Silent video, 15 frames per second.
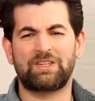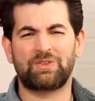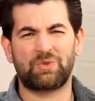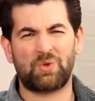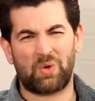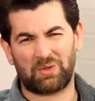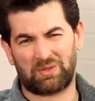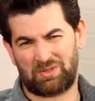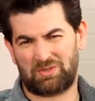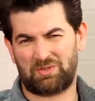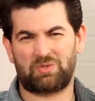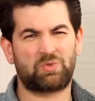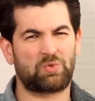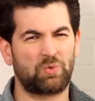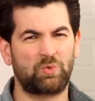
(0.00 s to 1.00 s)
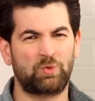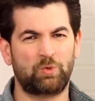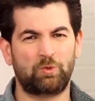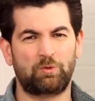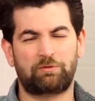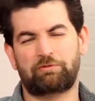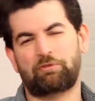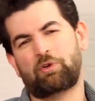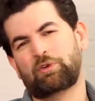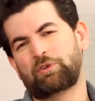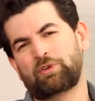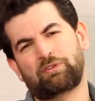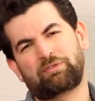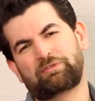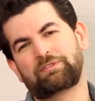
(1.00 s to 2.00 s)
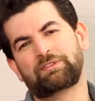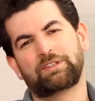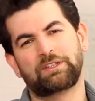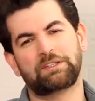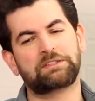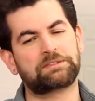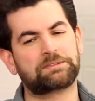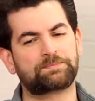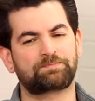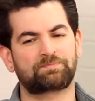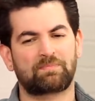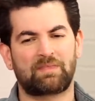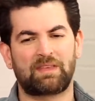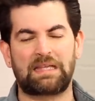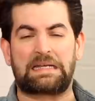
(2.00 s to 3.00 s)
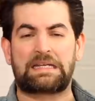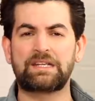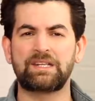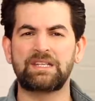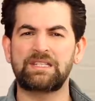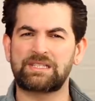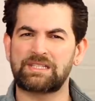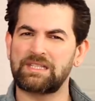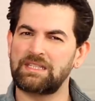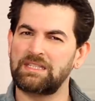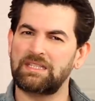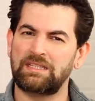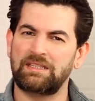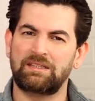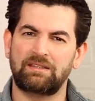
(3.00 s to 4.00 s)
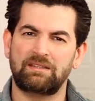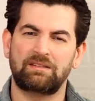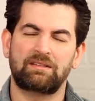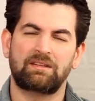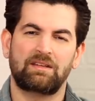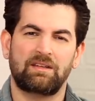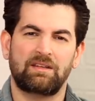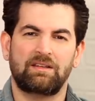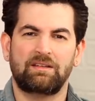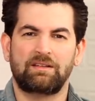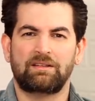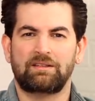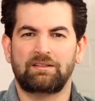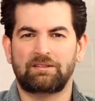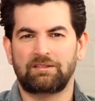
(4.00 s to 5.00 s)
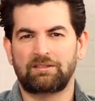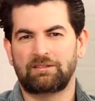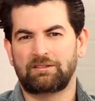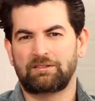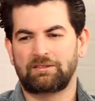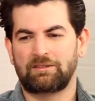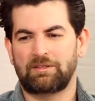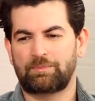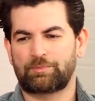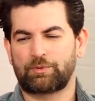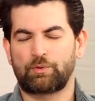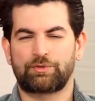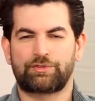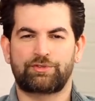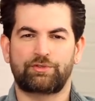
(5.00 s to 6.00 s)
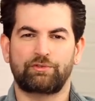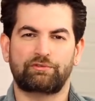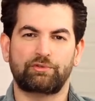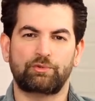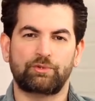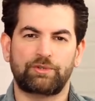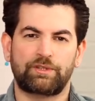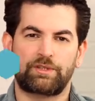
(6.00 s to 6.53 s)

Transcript: not too fond of the greasy uh, approach to food.